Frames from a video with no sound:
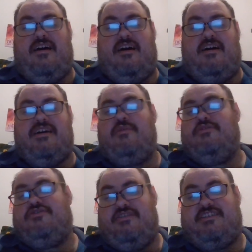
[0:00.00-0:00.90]
Uh, he
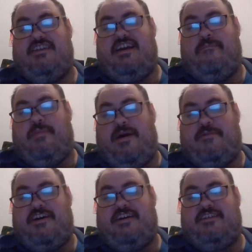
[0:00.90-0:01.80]
was recently in
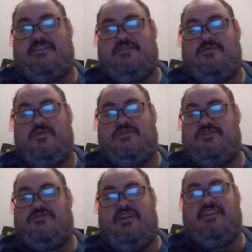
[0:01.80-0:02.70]
Bupkis, which
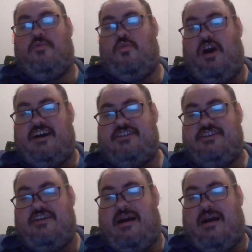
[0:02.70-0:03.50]
was great. The Watcher.